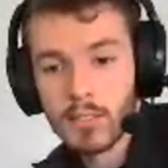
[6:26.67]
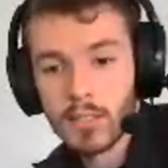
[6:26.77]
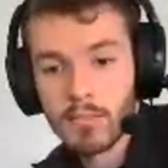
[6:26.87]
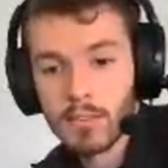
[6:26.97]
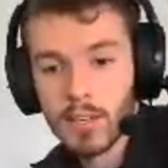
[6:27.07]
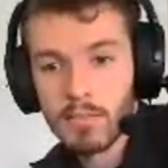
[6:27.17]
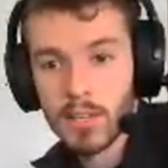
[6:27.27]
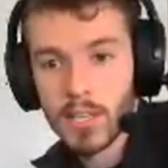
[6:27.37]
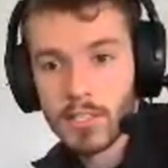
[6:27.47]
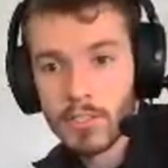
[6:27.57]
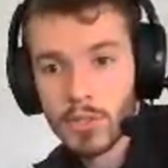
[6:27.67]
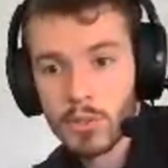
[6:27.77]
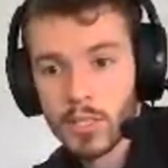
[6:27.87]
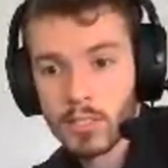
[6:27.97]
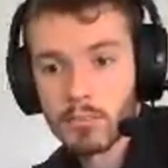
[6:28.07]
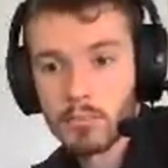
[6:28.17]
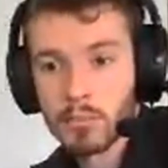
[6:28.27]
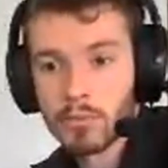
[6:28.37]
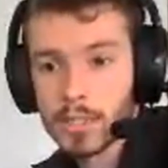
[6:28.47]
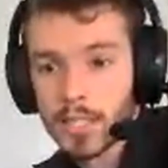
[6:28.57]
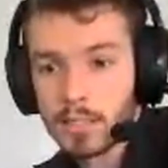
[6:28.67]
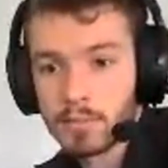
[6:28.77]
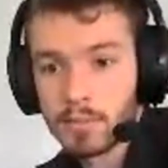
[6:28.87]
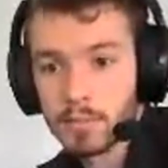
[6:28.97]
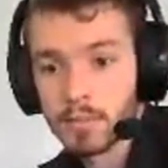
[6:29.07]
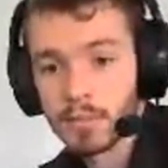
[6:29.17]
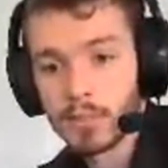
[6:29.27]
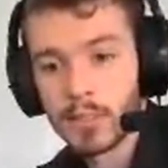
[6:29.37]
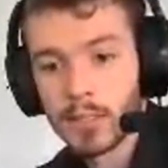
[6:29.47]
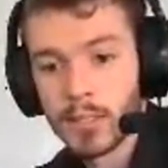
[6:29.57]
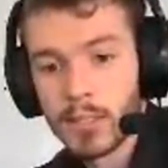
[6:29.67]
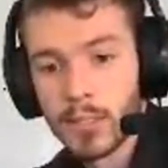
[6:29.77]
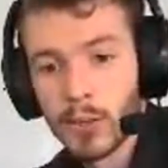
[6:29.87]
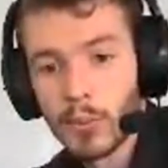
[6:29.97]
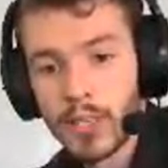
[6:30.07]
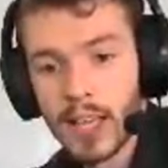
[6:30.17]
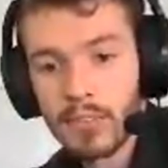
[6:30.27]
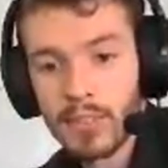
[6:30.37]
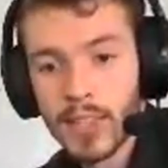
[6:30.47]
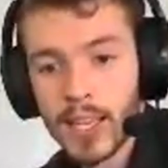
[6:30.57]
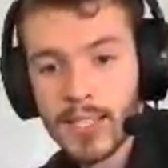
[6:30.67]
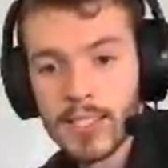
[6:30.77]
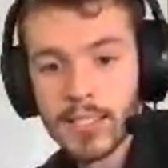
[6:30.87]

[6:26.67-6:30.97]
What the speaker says: if I write 2 examples down, we have that